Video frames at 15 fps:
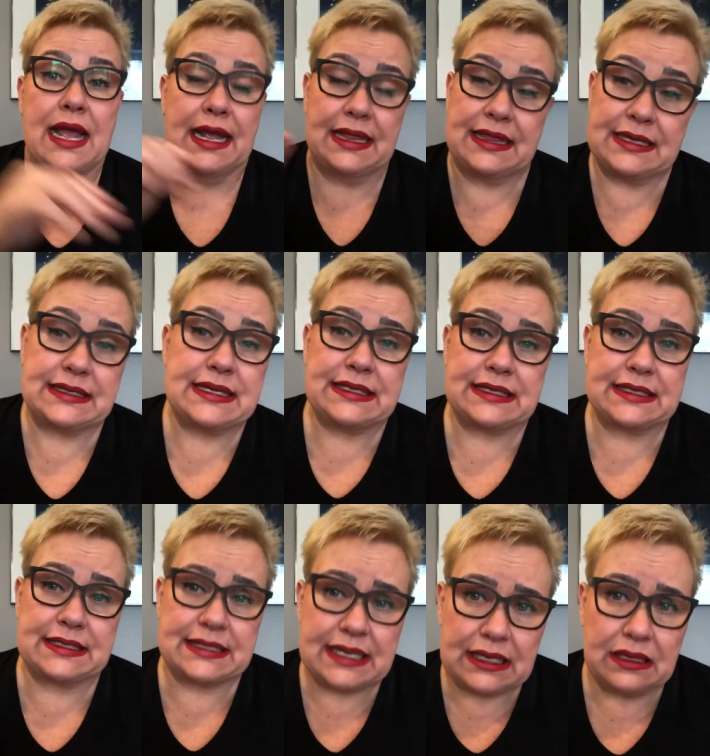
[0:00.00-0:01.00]
And this is
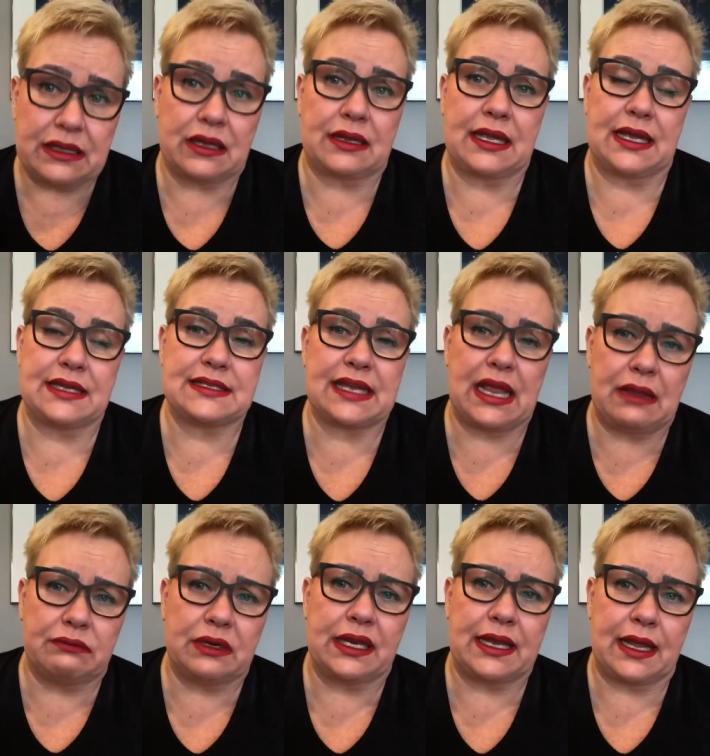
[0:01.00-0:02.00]
still the case,
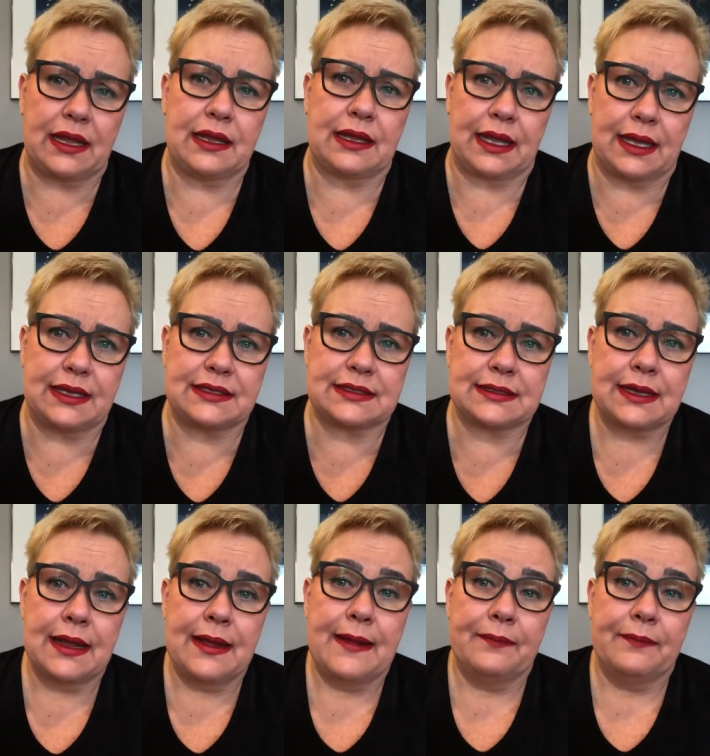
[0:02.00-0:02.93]
everyday case,